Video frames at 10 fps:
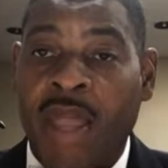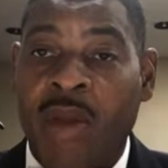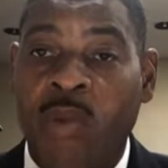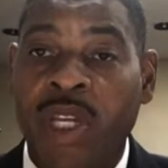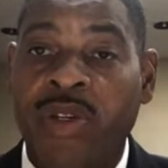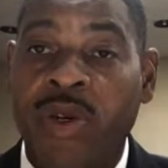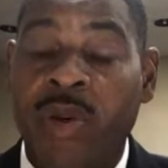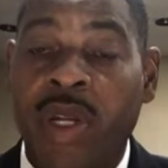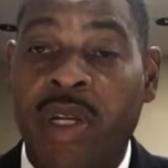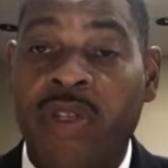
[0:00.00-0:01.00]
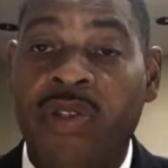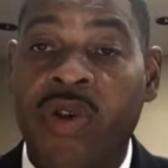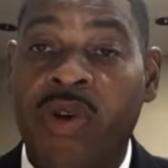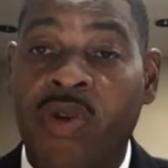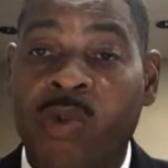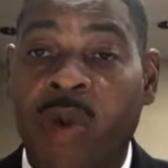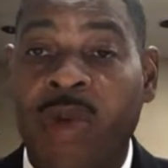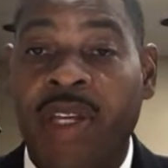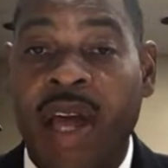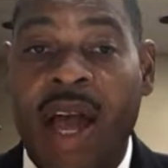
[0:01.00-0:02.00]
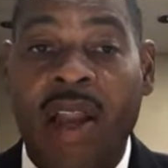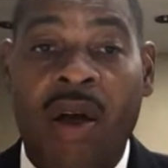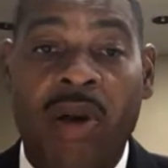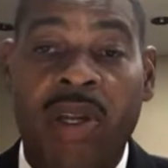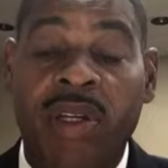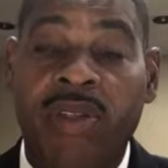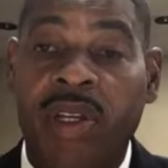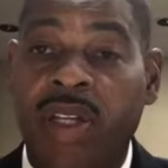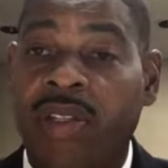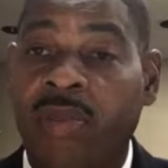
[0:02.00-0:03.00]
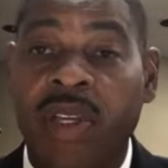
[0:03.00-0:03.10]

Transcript: and we do it in a circle where we dialogue and discuss it,